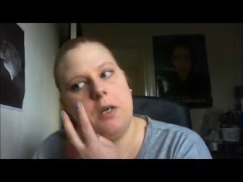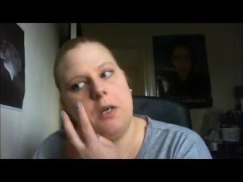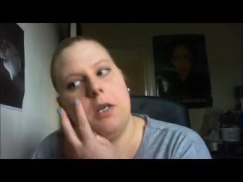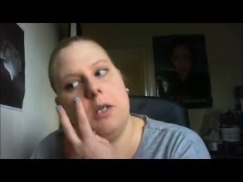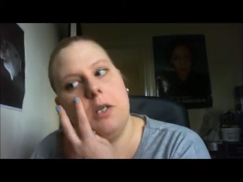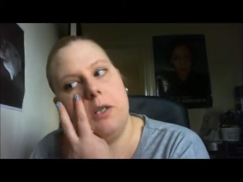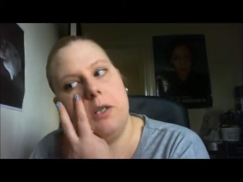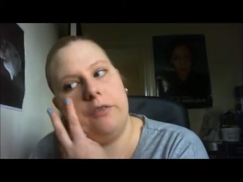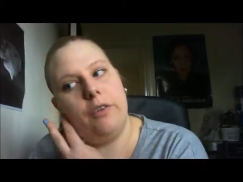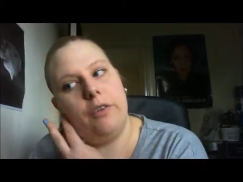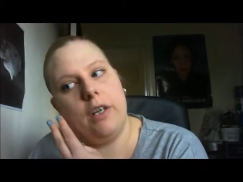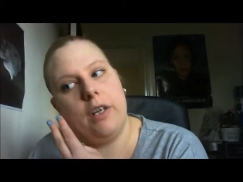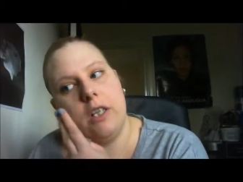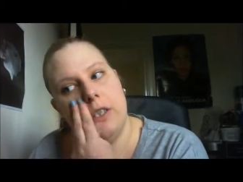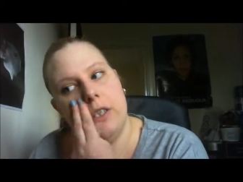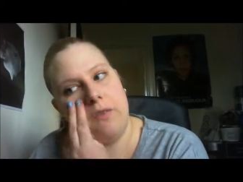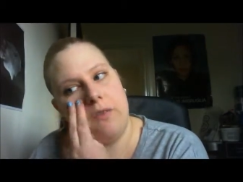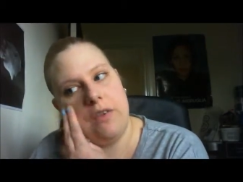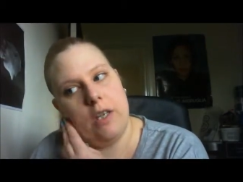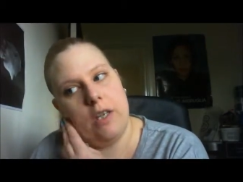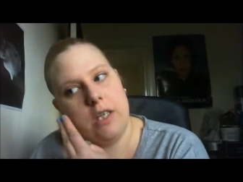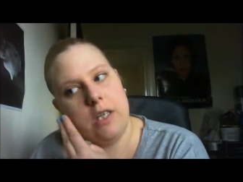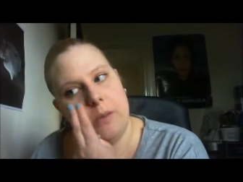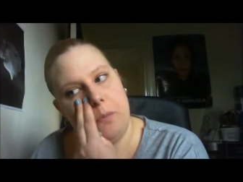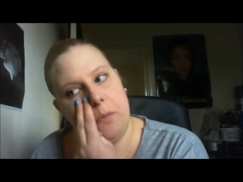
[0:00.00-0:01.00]
You probably
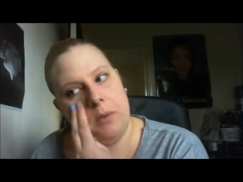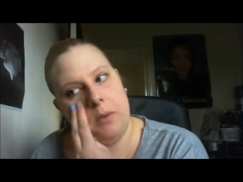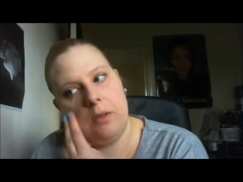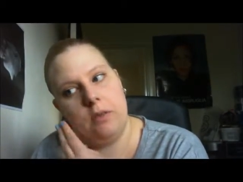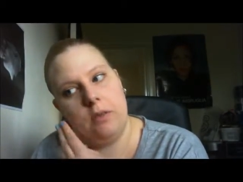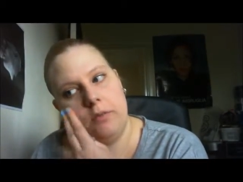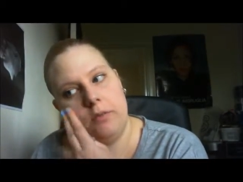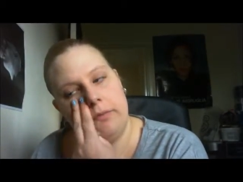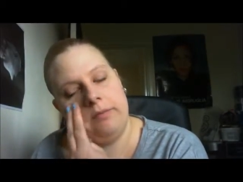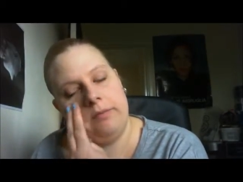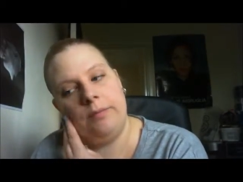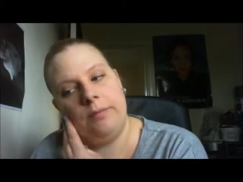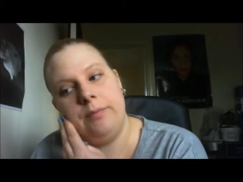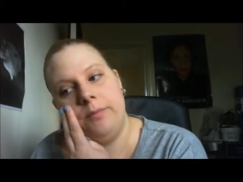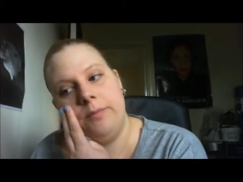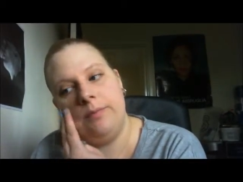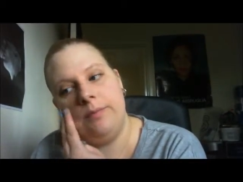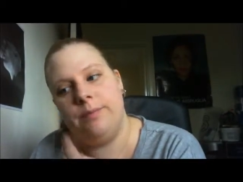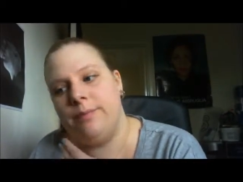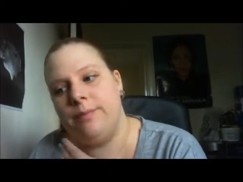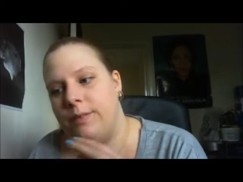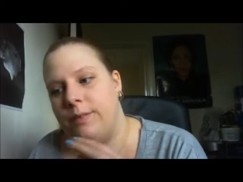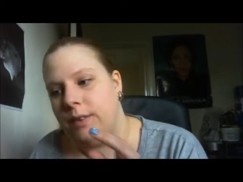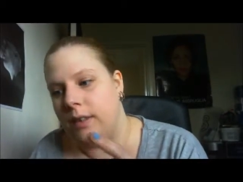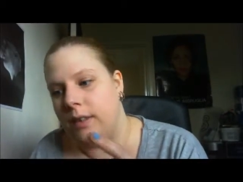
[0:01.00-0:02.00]
shouldn't use your fingers for this,
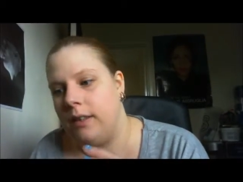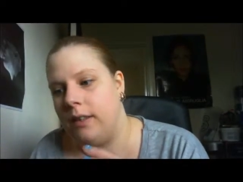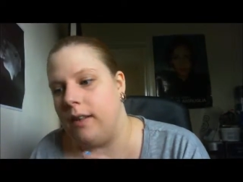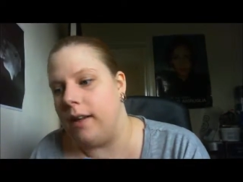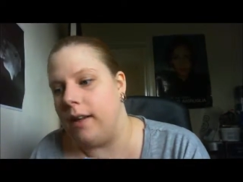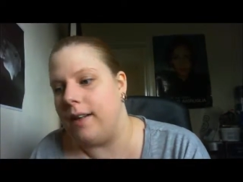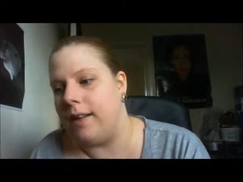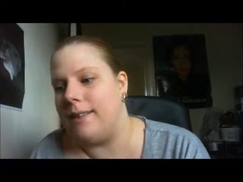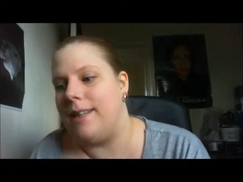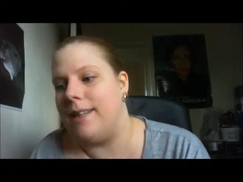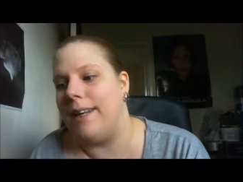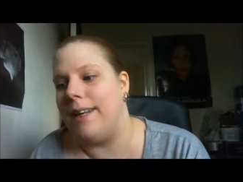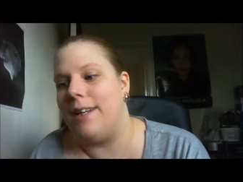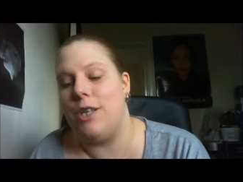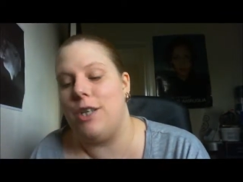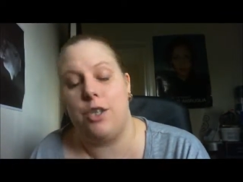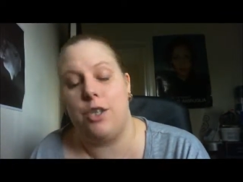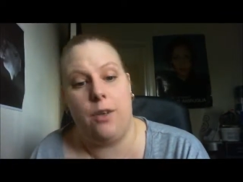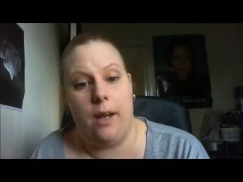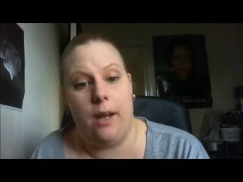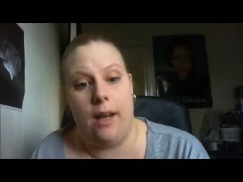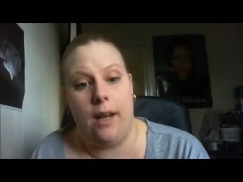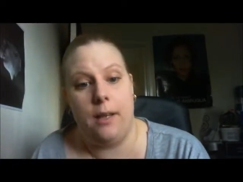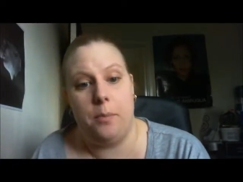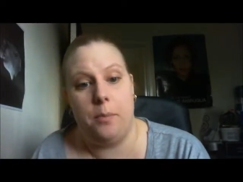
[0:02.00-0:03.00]
but
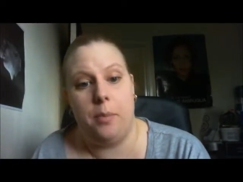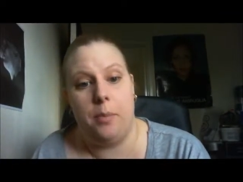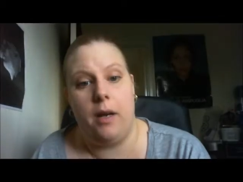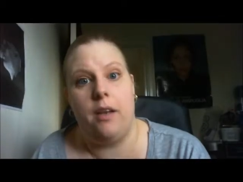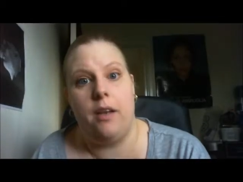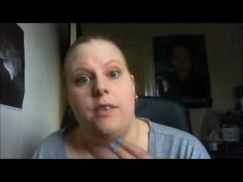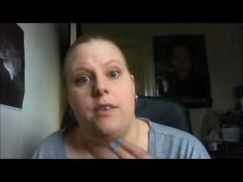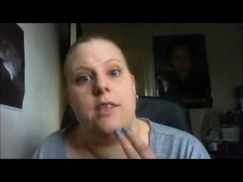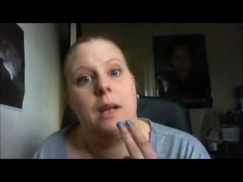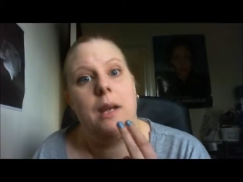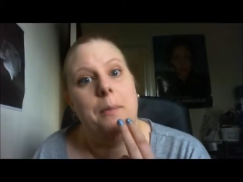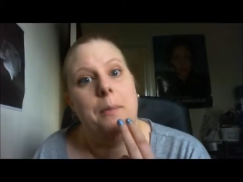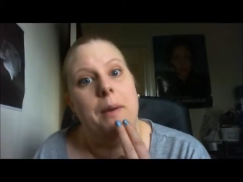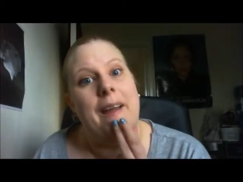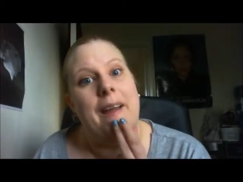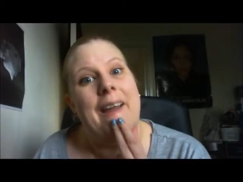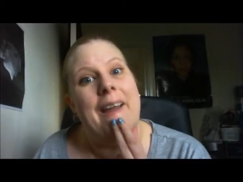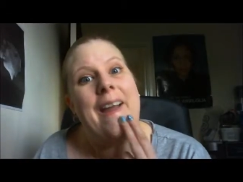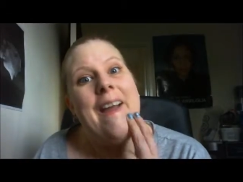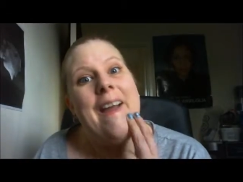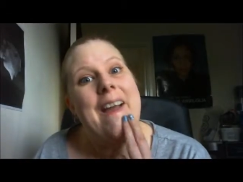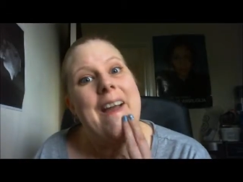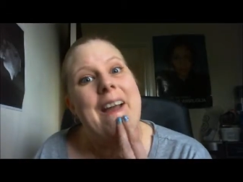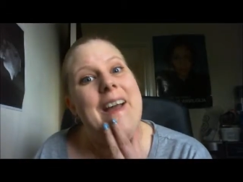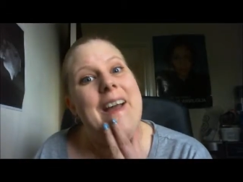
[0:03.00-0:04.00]
like I said, I just got out of
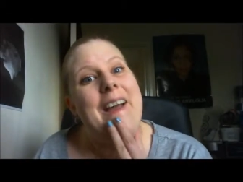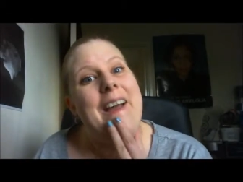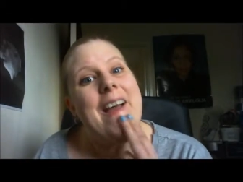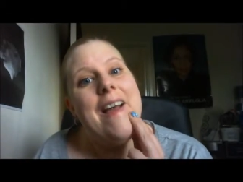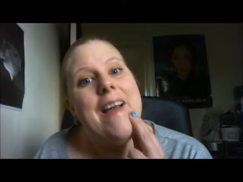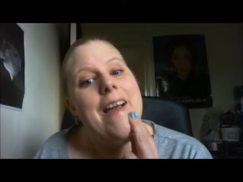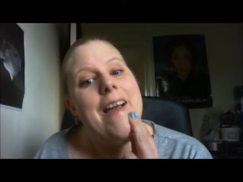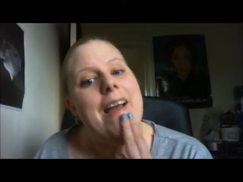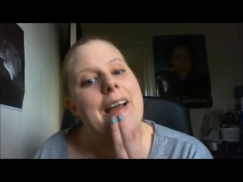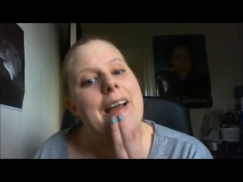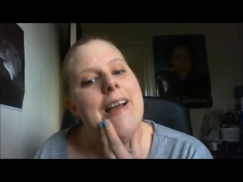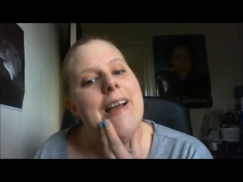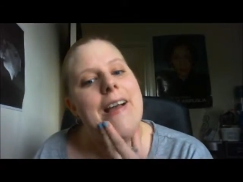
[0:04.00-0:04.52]
the bath, so my